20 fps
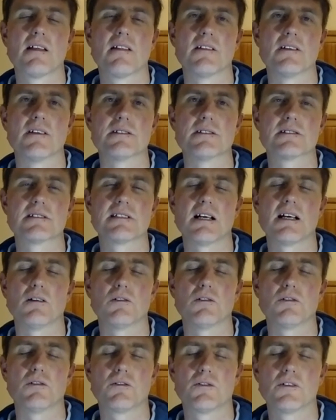the
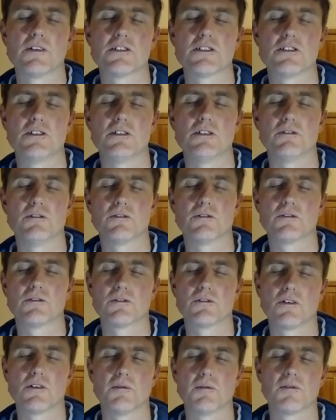self that you've
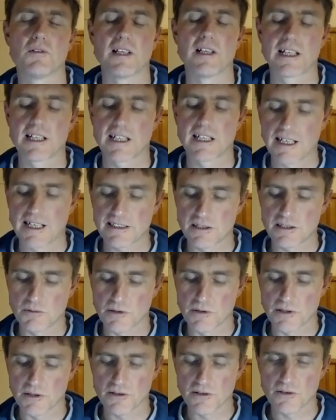hopefully connected
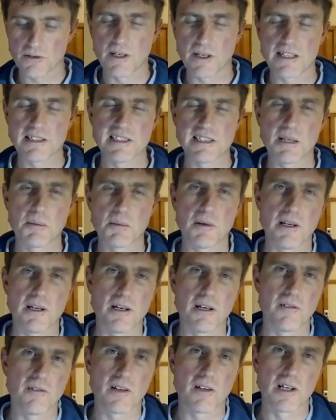with quite deeply
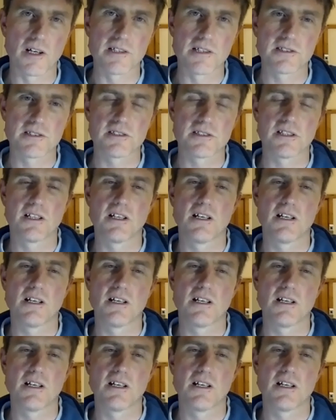over the last